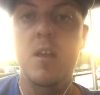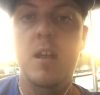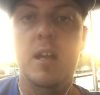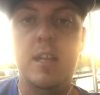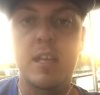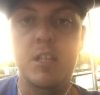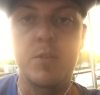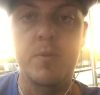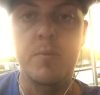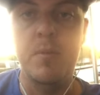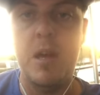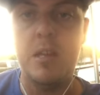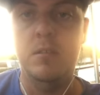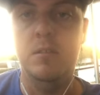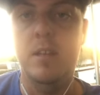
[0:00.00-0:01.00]
a kitchen
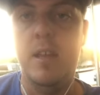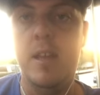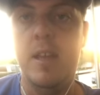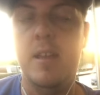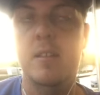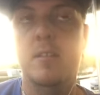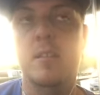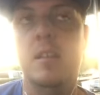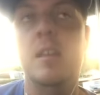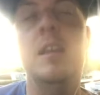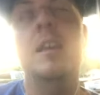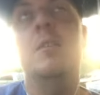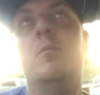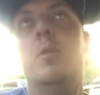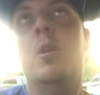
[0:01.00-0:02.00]
remodel as
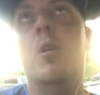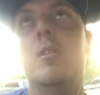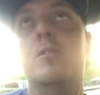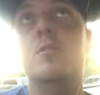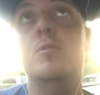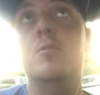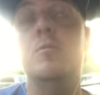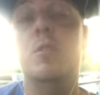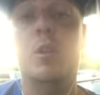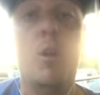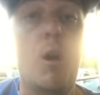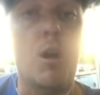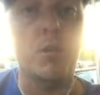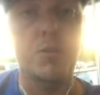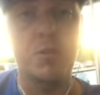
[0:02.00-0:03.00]
in regards to the
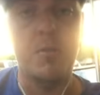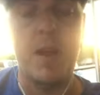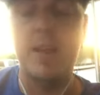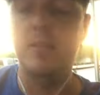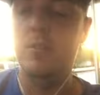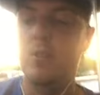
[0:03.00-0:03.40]
cost, right?